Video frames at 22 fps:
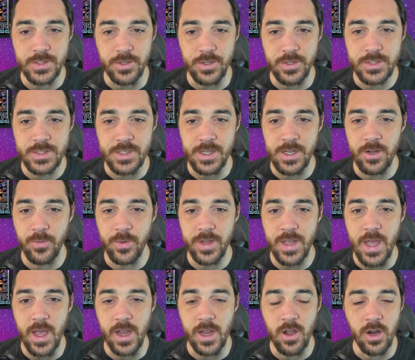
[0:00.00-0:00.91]
So you see here
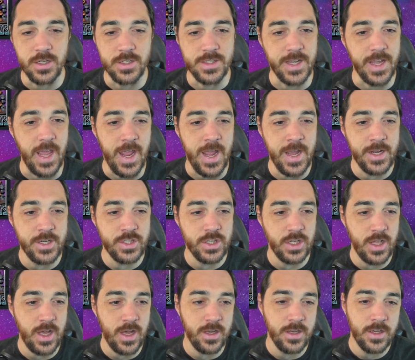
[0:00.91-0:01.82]
we got cards like
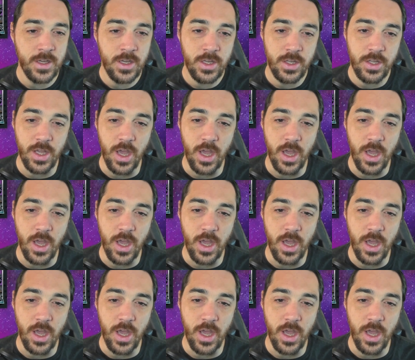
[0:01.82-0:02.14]
Angela,